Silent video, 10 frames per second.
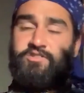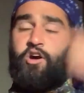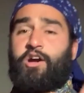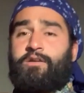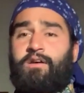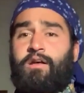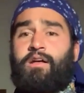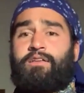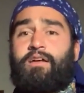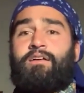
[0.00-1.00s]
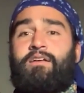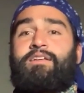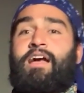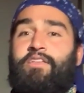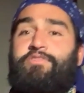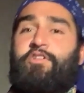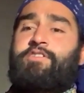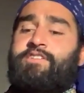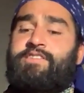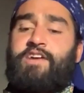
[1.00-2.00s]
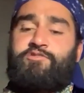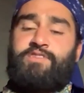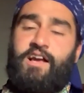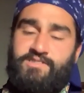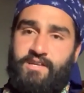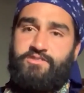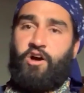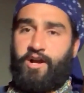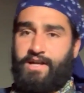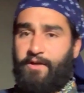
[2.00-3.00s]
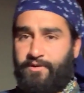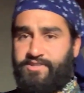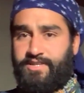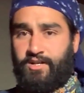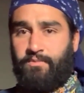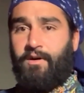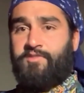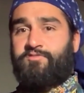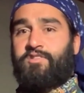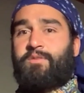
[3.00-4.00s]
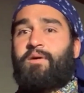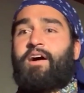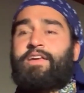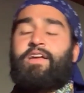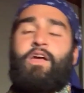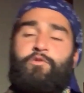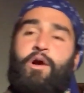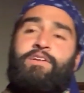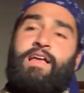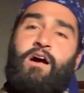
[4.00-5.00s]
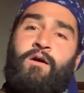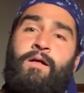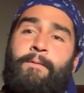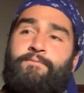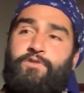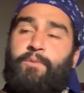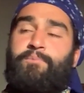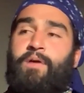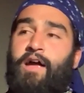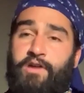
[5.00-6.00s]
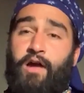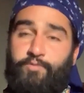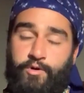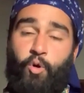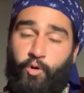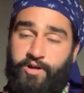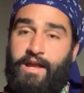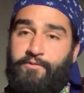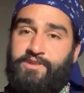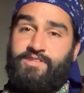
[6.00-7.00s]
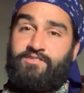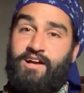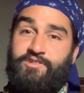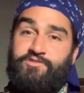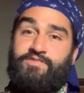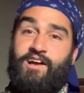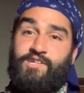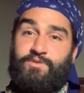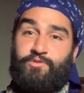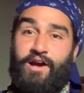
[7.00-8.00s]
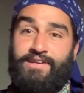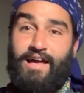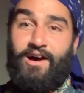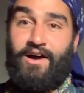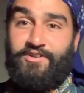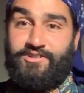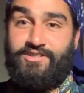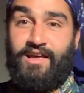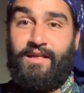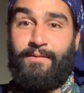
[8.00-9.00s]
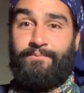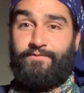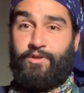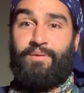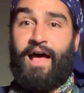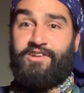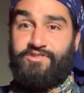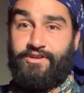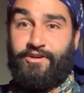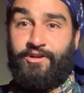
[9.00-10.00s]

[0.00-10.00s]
that target the 36 exercises that target every single muscle in the body. Right now I recorded every single exercise, but right now for the past